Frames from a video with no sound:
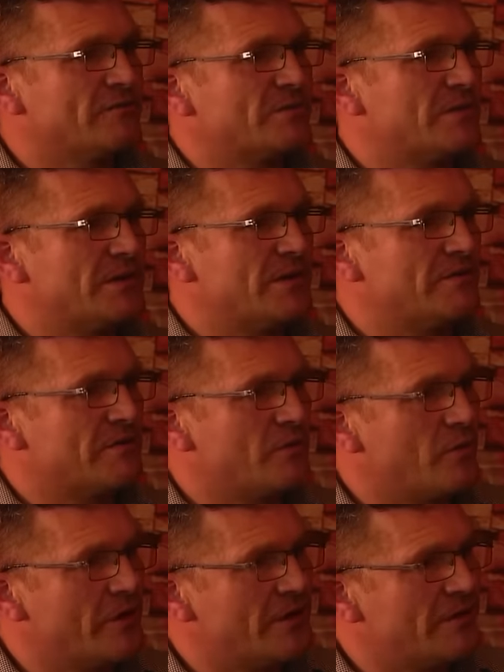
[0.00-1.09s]
comfortable there for a
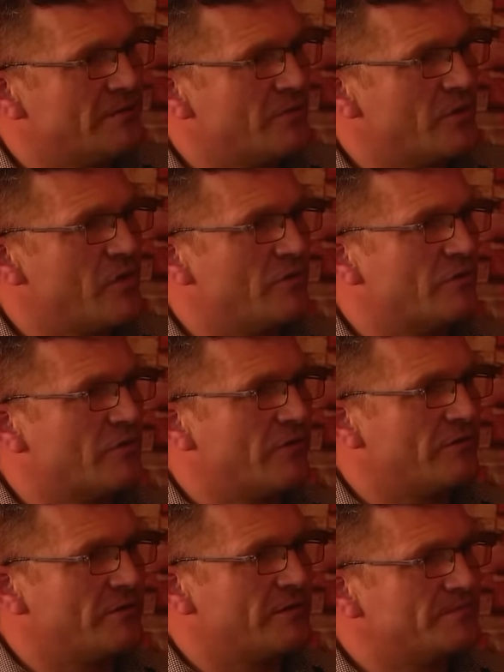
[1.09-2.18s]
while in my own
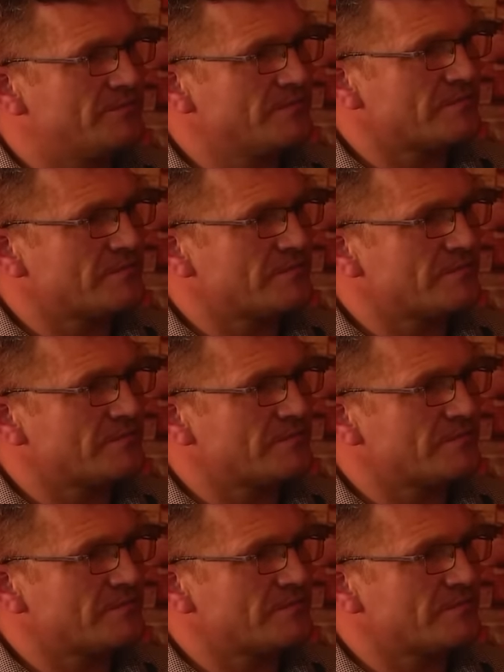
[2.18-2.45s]
recovery.